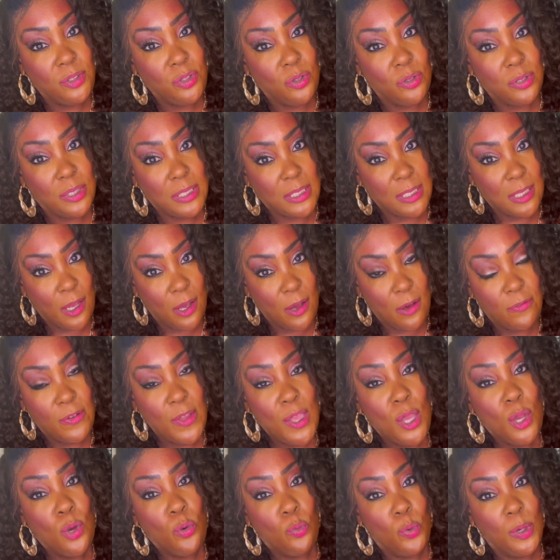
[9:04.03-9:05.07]

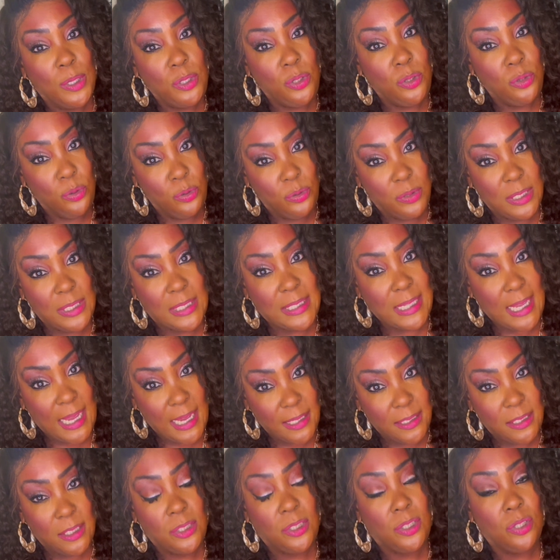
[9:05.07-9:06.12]
yourself when you
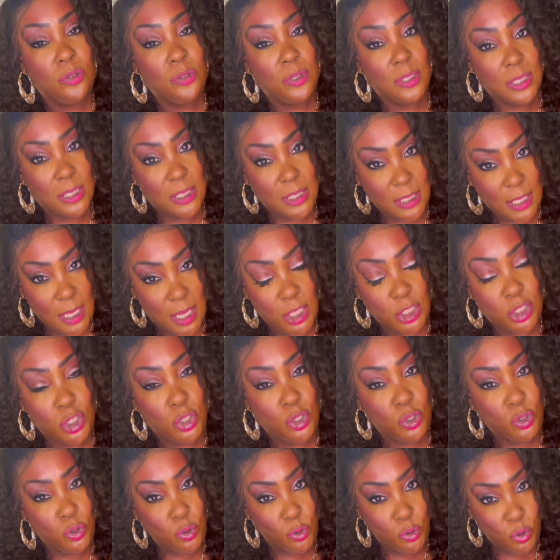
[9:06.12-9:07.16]
decided to
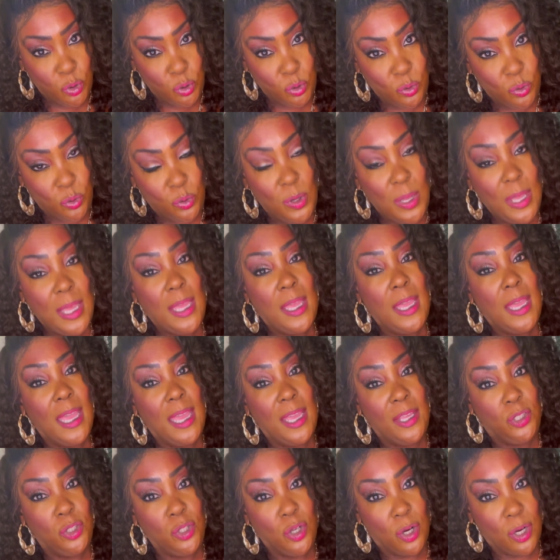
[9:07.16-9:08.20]
discuss you
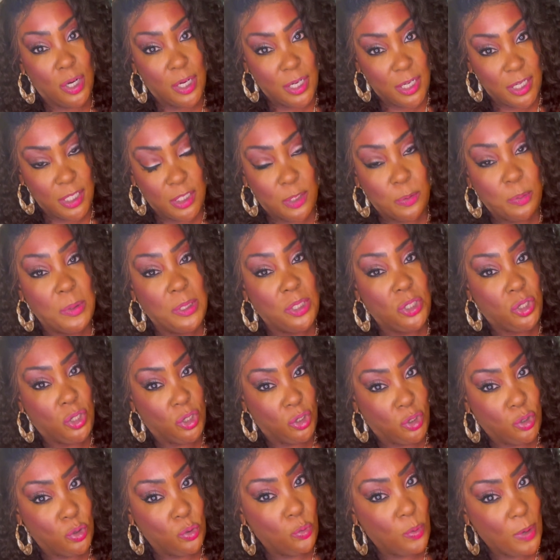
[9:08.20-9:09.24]
and your husband's
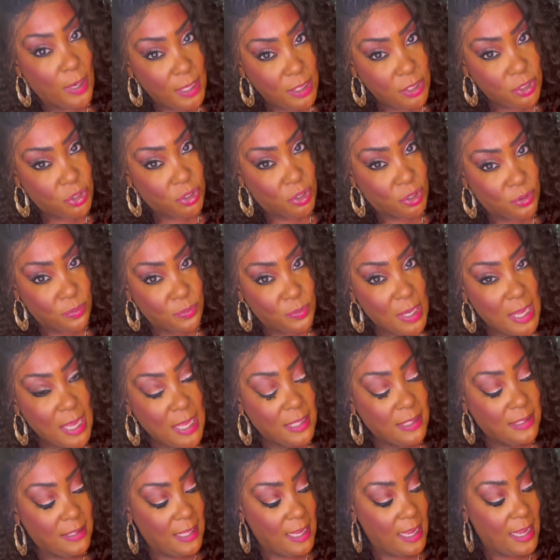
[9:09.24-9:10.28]
situation.
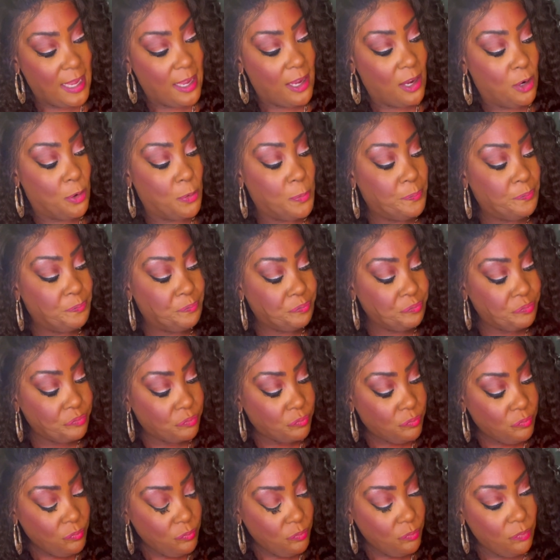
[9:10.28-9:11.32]
Now,
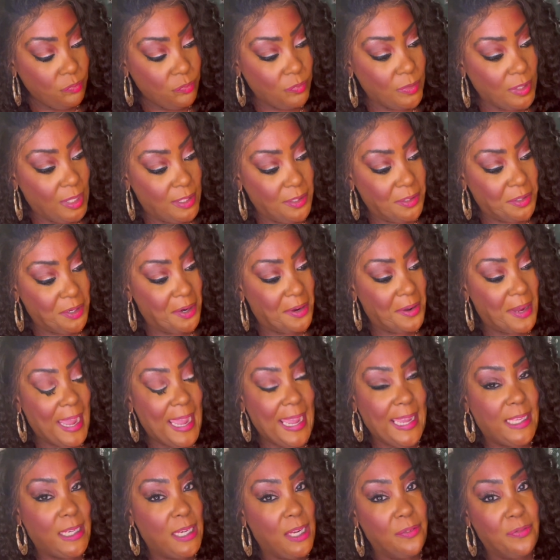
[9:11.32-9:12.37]
you know, I
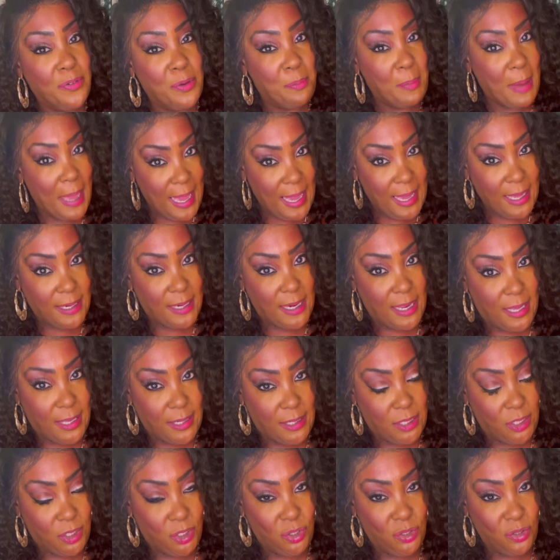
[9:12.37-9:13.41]
ain't even mad at
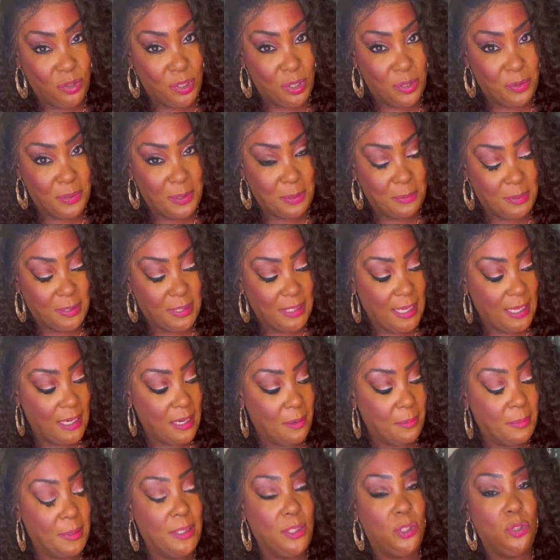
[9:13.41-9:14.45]
it. You know what I'm saying?
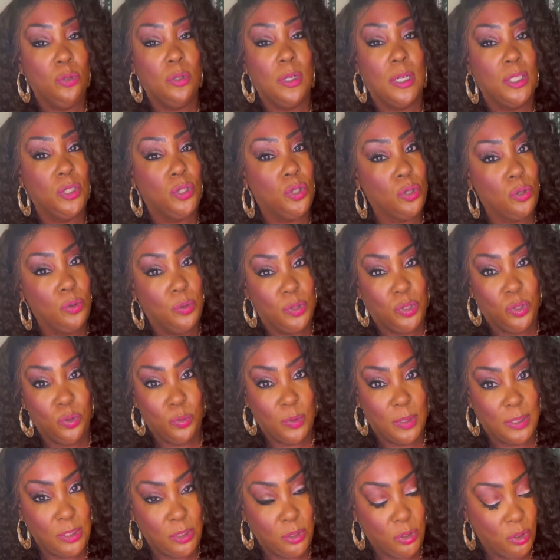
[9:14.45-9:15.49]
I mean, you're going to do what you
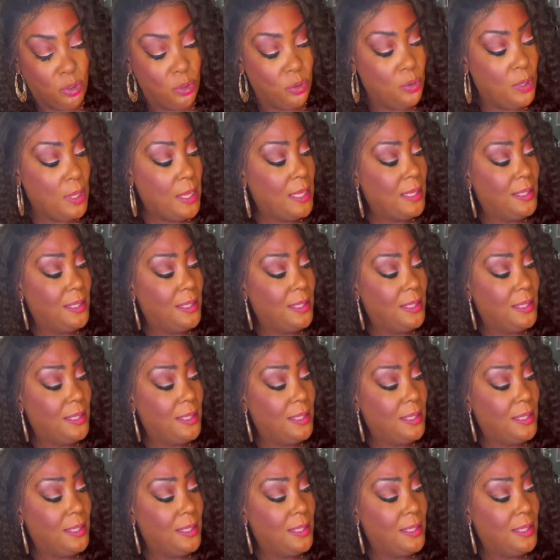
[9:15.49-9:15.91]
want to do.